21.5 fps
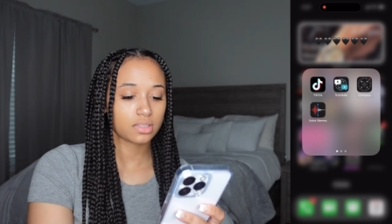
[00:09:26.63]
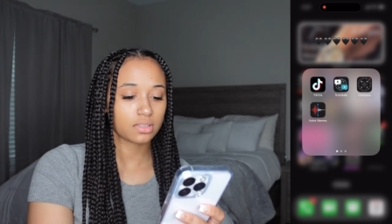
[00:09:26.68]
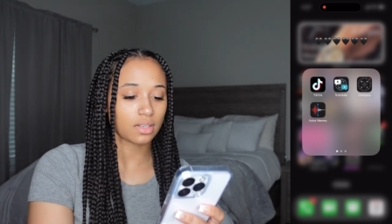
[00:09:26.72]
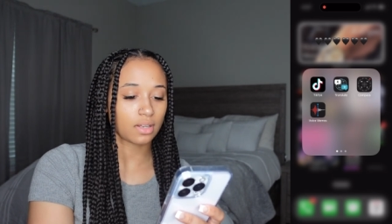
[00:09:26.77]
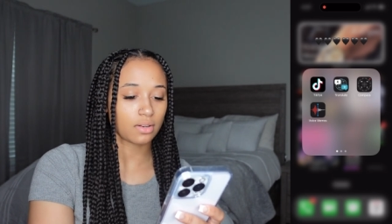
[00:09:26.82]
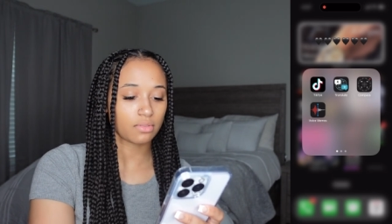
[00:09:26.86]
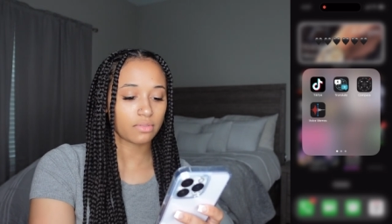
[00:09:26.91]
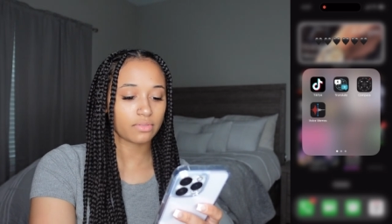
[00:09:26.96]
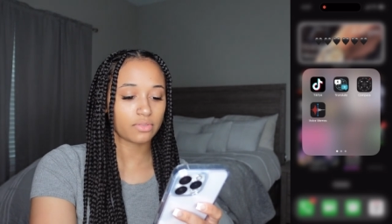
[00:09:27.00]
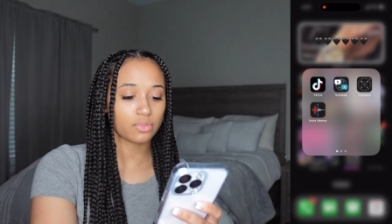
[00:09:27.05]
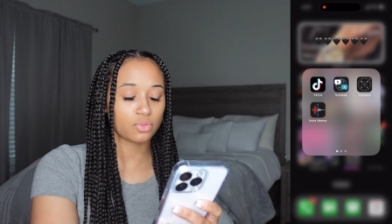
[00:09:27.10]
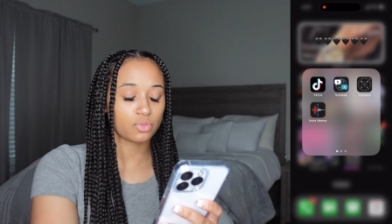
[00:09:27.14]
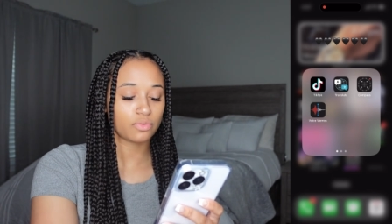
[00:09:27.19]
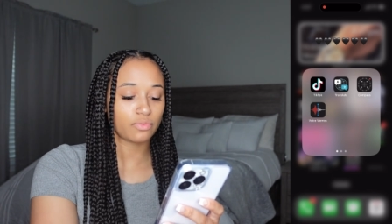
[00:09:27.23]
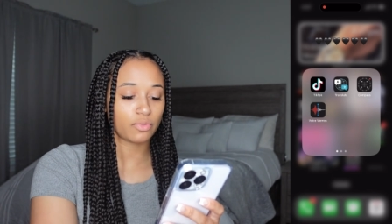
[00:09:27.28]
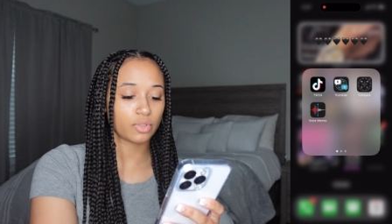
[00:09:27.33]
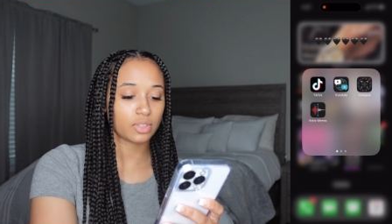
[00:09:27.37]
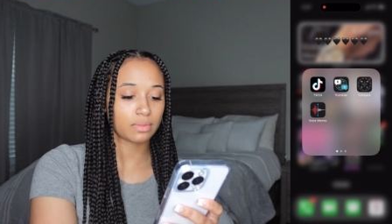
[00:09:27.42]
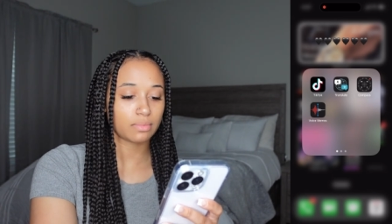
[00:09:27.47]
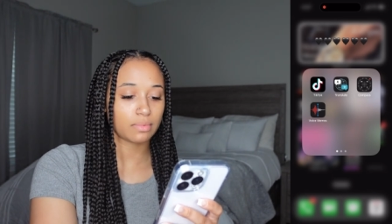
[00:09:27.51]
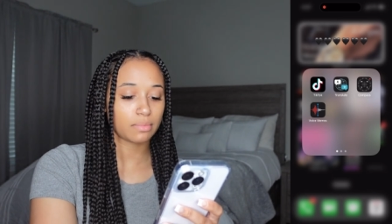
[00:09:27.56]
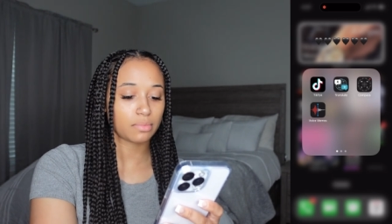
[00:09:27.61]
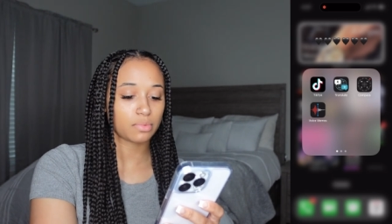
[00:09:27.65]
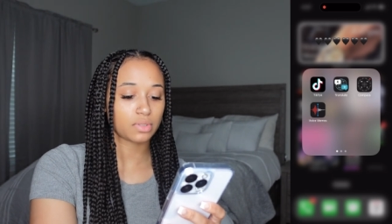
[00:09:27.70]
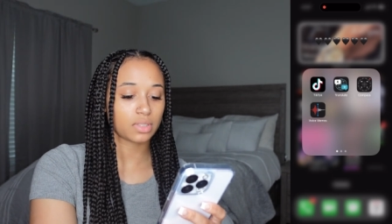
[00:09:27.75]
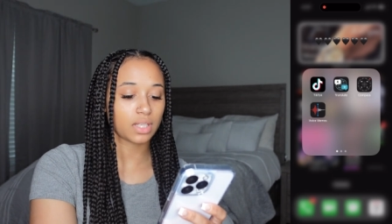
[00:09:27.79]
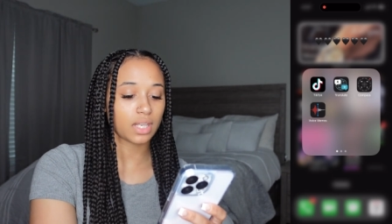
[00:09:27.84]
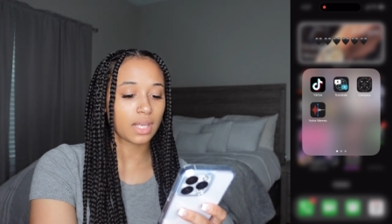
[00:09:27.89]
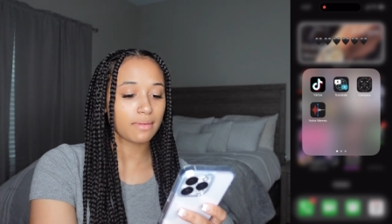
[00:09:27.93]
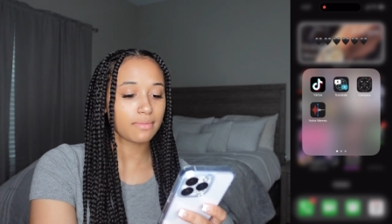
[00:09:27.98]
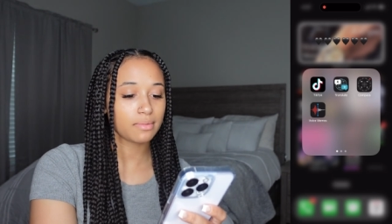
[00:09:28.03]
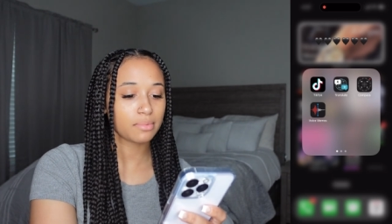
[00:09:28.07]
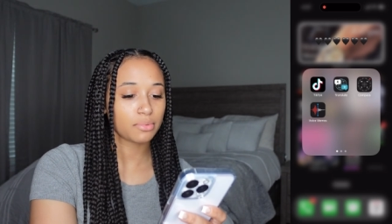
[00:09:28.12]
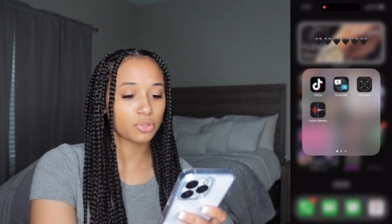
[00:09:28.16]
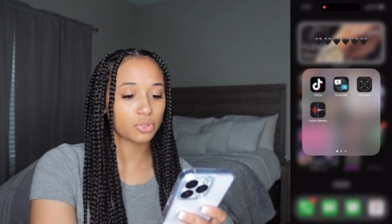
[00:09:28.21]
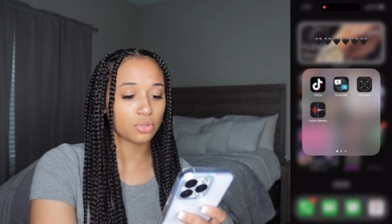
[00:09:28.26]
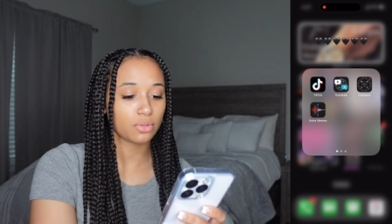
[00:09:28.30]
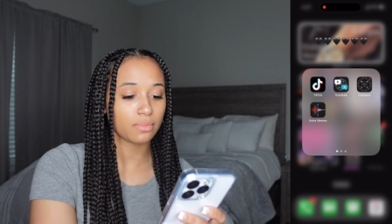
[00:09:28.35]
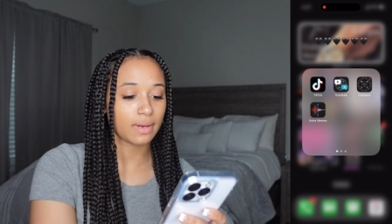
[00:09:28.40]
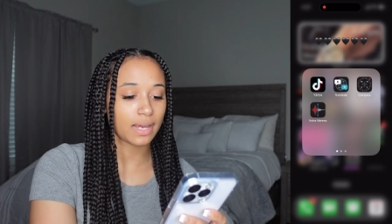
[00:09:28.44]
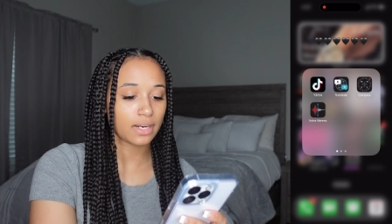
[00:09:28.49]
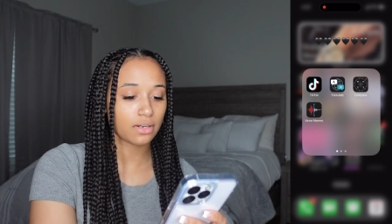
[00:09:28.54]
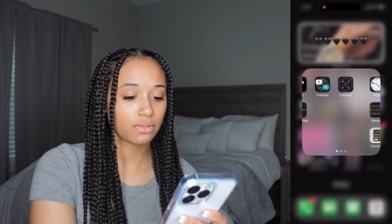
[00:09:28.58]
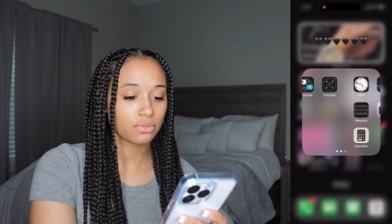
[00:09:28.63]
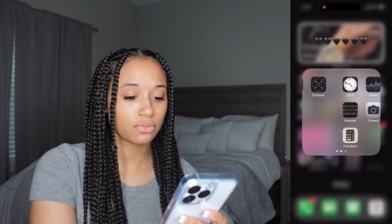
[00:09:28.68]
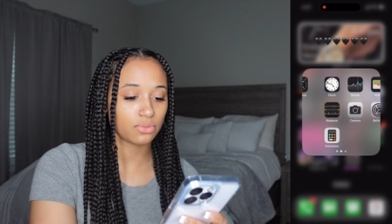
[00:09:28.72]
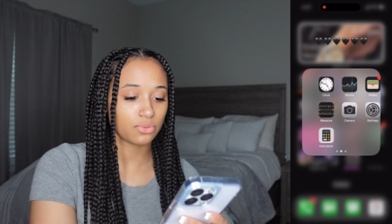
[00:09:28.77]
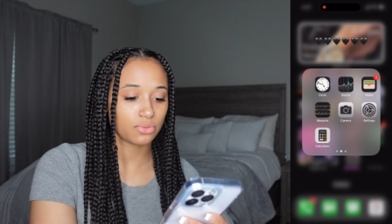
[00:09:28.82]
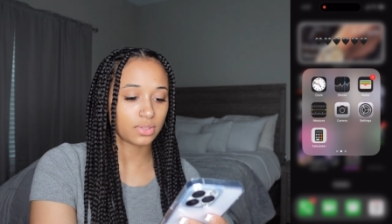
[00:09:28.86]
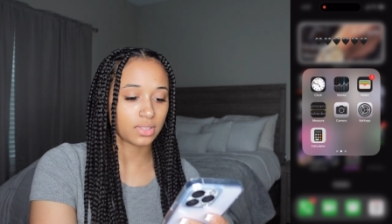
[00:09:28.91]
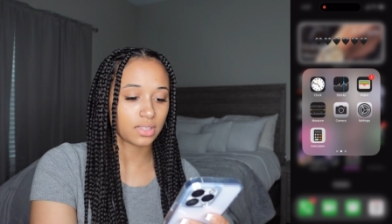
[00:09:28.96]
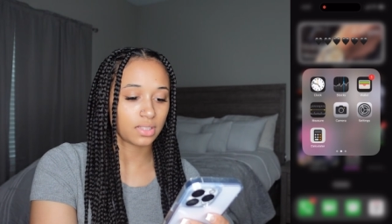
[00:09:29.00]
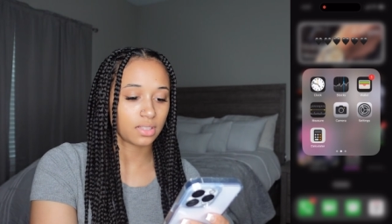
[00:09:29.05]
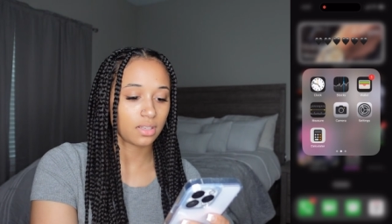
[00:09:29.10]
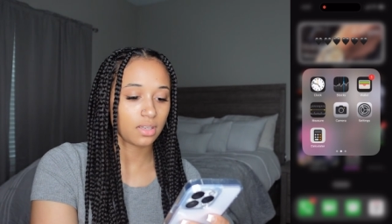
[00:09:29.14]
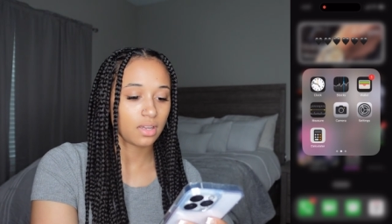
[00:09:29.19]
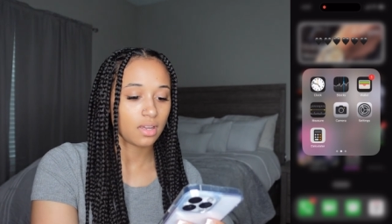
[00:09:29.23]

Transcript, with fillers: I don't use voice memos. A lot of people do, but I don't use it